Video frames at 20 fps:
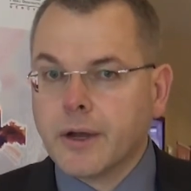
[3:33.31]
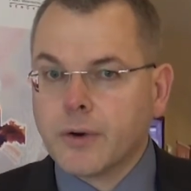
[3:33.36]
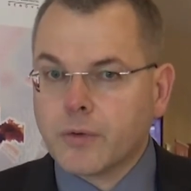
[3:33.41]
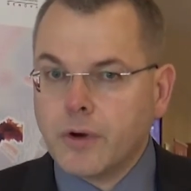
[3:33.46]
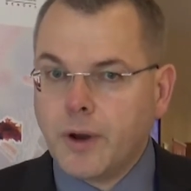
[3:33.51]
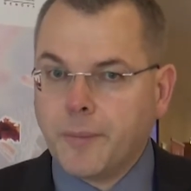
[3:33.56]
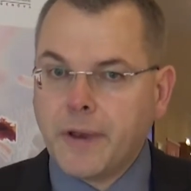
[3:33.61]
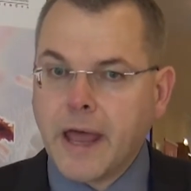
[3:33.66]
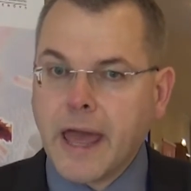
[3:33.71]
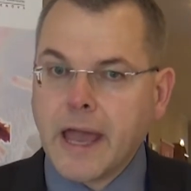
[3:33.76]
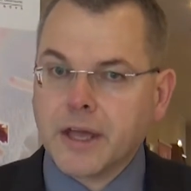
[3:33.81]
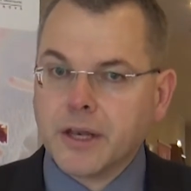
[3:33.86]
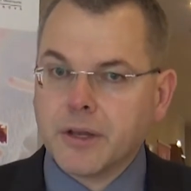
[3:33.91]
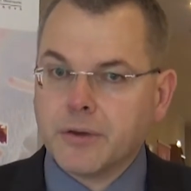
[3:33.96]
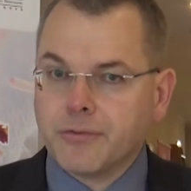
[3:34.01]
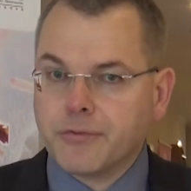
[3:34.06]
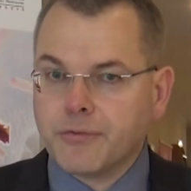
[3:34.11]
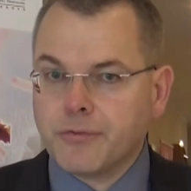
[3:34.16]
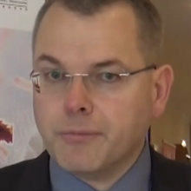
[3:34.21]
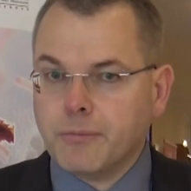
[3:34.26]

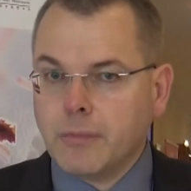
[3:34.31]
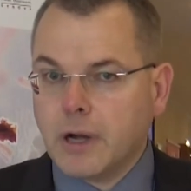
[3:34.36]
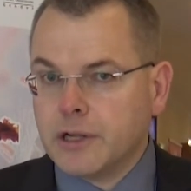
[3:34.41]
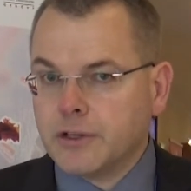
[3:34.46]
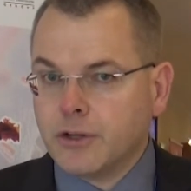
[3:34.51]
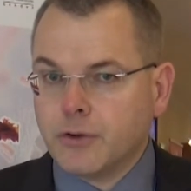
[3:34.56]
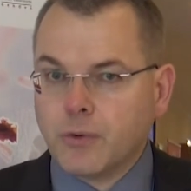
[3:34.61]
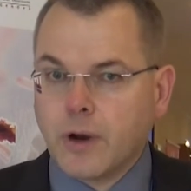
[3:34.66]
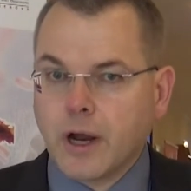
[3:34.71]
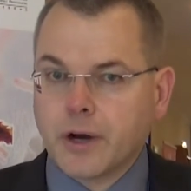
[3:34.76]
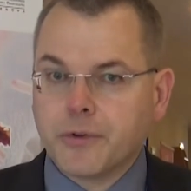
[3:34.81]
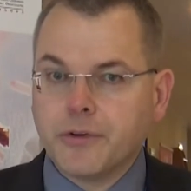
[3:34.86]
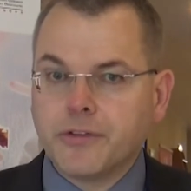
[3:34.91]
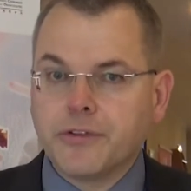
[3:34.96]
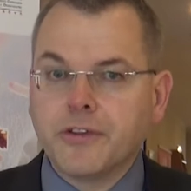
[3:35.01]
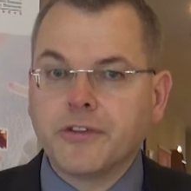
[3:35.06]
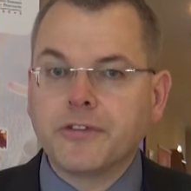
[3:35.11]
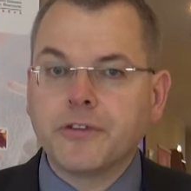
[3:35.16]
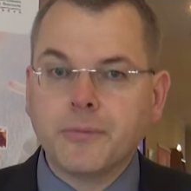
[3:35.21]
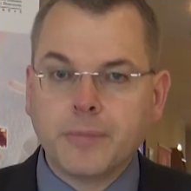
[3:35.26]
gram-negative multi-drug
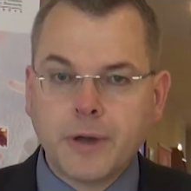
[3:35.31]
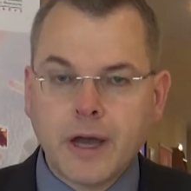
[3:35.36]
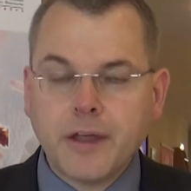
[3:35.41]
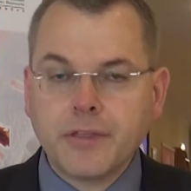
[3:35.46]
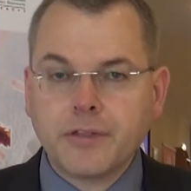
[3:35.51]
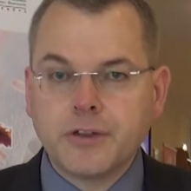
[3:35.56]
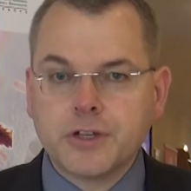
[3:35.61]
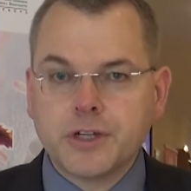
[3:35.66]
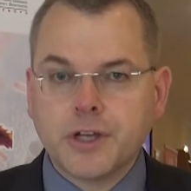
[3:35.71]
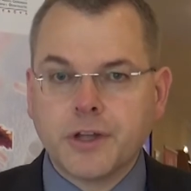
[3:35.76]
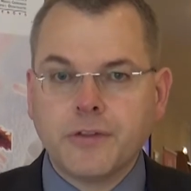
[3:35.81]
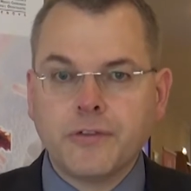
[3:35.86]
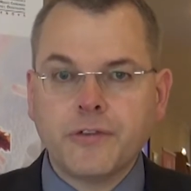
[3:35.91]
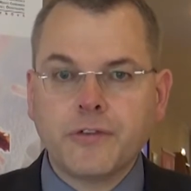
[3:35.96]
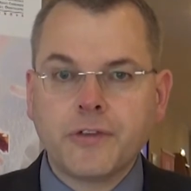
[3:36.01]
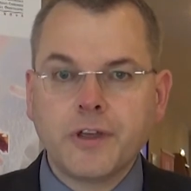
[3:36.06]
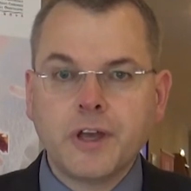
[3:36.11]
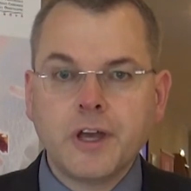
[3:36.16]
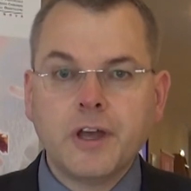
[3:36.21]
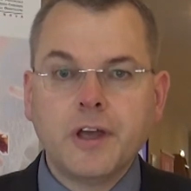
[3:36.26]
resistant
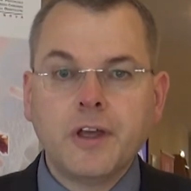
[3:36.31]
pathogens,